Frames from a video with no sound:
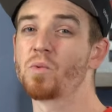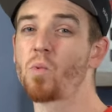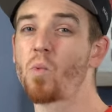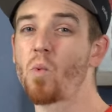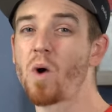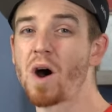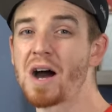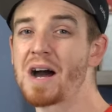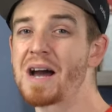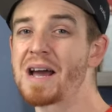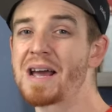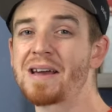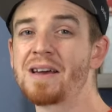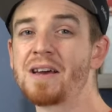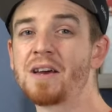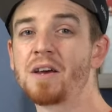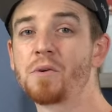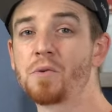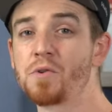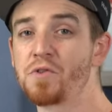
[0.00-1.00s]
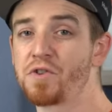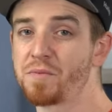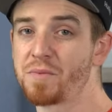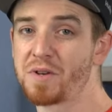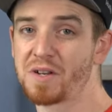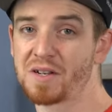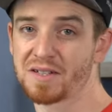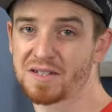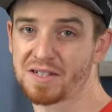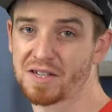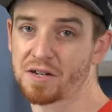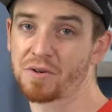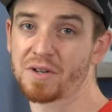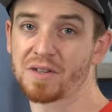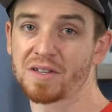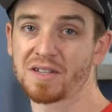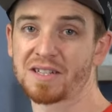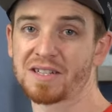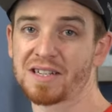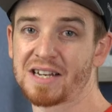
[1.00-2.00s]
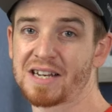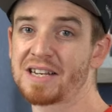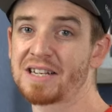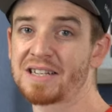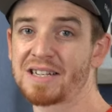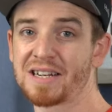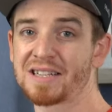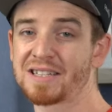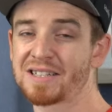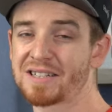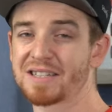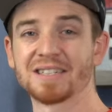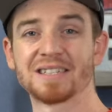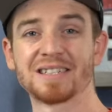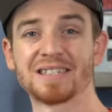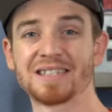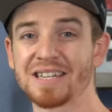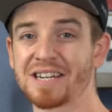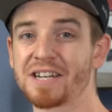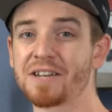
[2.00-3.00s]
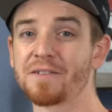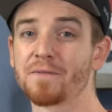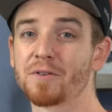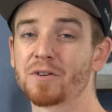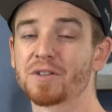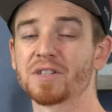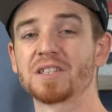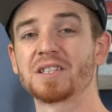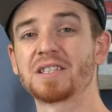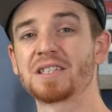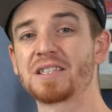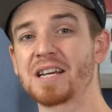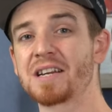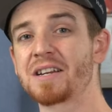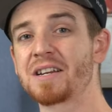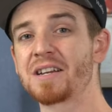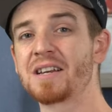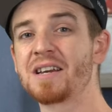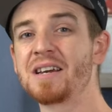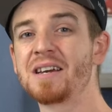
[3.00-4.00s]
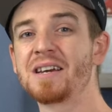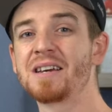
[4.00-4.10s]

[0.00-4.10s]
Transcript: why you should be considering the standing desk is sitting versus standing,